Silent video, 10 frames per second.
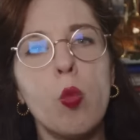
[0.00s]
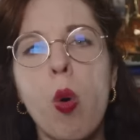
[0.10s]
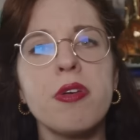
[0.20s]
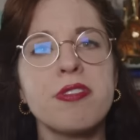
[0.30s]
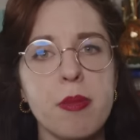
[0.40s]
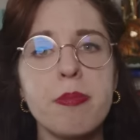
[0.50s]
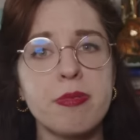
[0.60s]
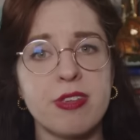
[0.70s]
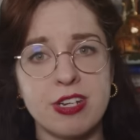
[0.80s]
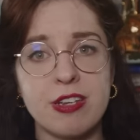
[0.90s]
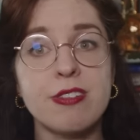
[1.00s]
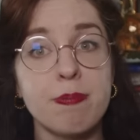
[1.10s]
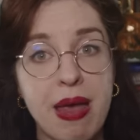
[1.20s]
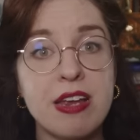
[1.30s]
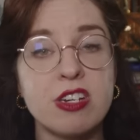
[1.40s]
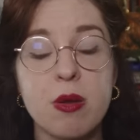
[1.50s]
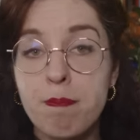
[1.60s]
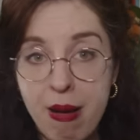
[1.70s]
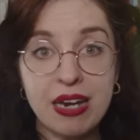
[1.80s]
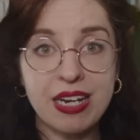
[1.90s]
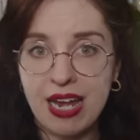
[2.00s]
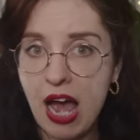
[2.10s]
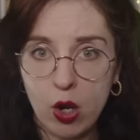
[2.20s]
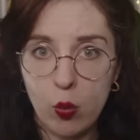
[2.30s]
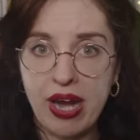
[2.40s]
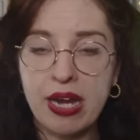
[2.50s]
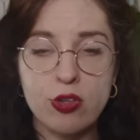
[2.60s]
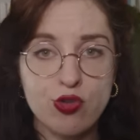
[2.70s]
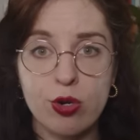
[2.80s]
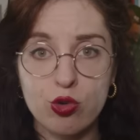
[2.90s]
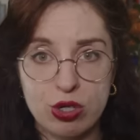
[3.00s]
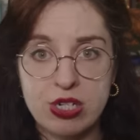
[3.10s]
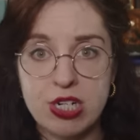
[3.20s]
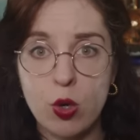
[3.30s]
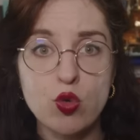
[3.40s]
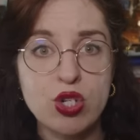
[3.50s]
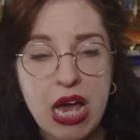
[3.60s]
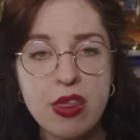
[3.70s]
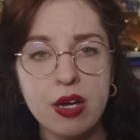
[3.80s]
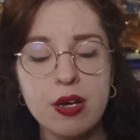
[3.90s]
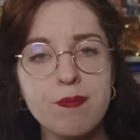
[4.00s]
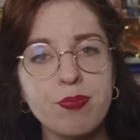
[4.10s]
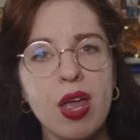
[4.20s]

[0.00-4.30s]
While some cities debated banning Halloween and trick-or-treating altogether,